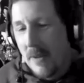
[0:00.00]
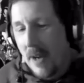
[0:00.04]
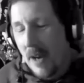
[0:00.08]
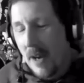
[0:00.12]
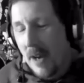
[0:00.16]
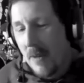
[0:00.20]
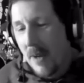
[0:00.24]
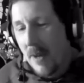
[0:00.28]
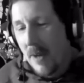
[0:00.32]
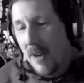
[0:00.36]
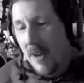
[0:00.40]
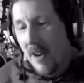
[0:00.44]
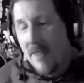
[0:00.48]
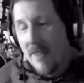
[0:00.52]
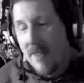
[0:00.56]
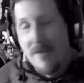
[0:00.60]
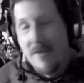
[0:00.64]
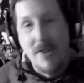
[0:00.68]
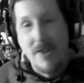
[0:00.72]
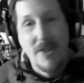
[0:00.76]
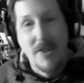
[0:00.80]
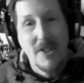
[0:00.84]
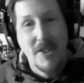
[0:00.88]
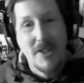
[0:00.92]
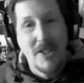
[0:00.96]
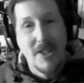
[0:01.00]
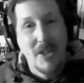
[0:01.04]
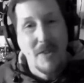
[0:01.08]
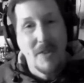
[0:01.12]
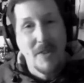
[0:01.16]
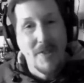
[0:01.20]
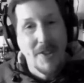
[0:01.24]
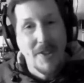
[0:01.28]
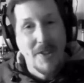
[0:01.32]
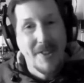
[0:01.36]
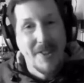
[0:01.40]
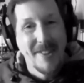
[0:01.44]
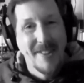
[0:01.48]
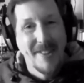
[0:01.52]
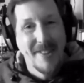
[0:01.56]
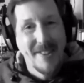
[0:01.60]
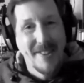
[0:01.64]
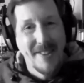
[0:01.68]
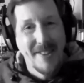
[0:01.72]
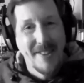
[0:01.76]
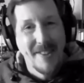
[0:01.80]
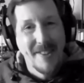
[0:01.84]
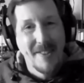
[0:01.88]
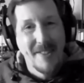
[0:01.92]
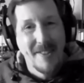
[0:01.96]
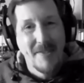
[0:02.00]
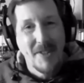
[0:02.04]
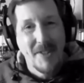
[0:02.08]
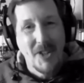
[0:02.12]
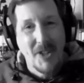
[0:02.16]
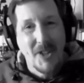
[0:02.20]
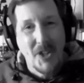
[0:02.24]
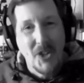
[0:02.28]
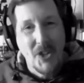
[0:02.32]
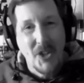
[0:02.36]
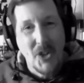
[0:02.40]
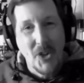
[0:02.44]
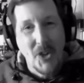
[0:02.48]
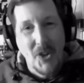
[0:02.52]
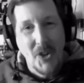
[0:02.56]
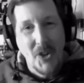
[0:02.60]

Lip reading: When I first discovered Richard Shaw,